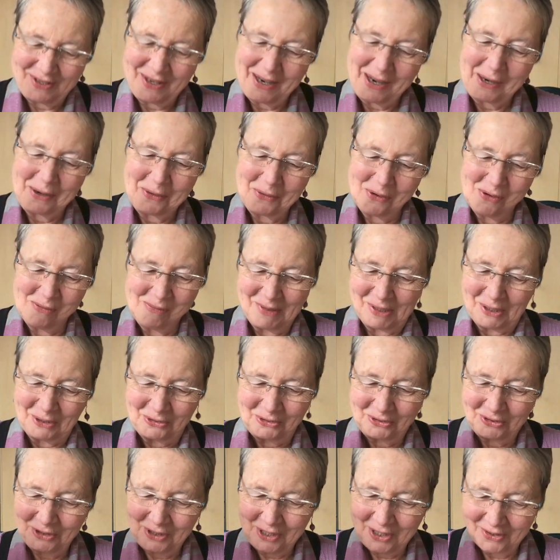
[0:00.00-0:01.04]
day
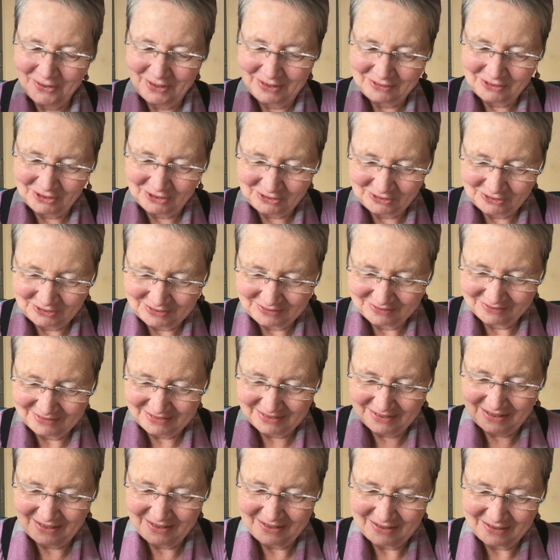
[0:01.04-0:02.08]
almost,
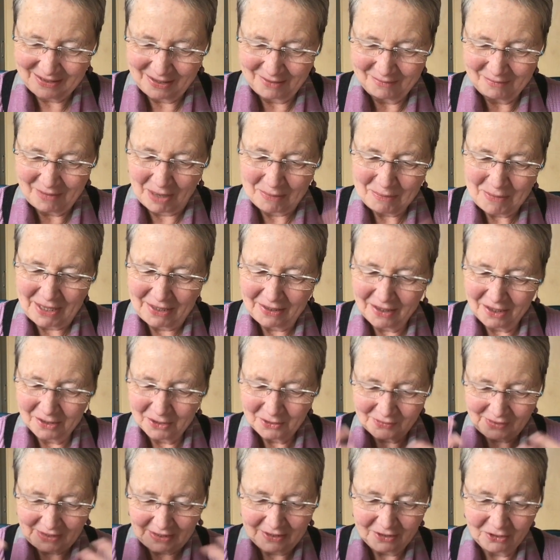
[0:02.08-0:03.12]
I make kind
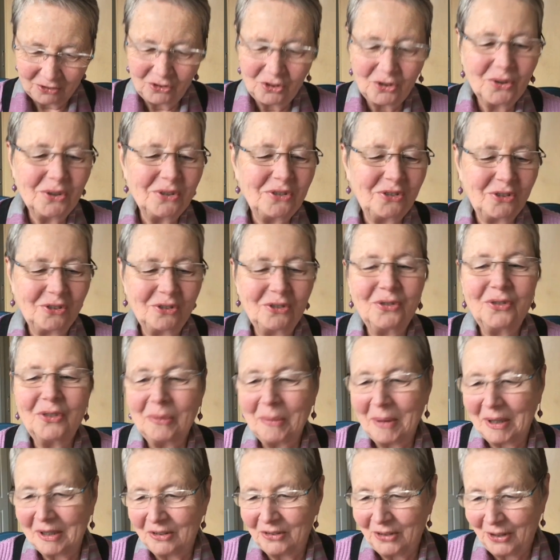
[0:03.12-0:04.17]
of clear choices for
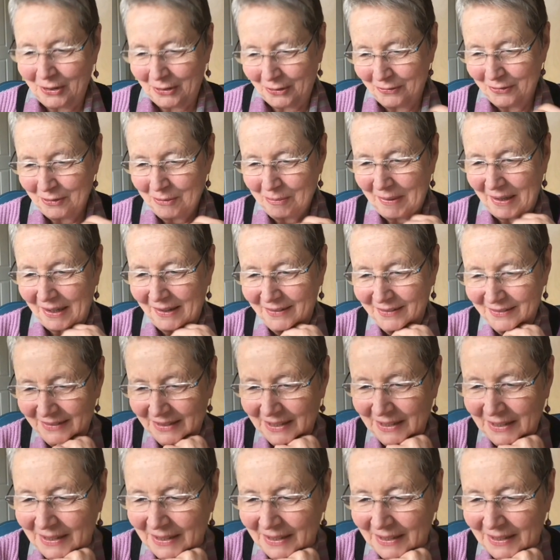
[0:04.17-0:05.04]
myself about,